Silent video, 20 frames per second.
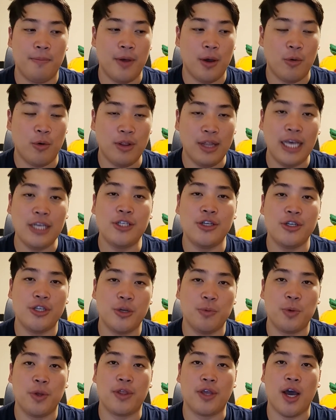a
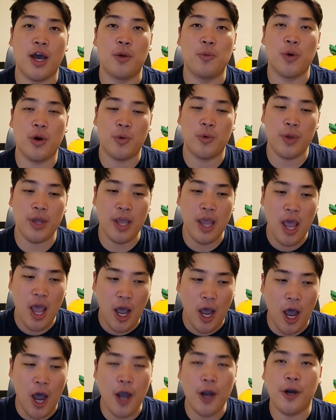relationship with God where we
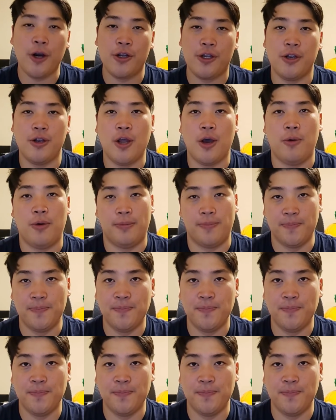hunger to know Him.